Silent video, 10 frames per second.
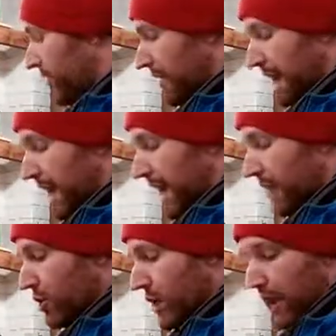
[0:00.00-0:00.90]
as an
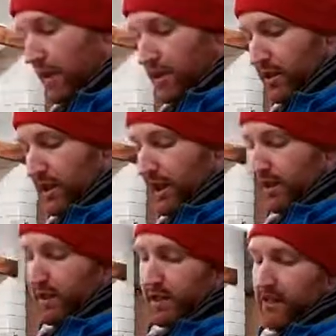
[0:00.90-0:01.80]
edge, and in this
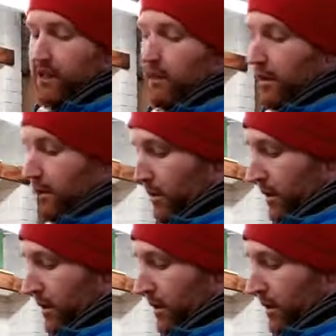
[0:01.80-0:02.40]
case, it's the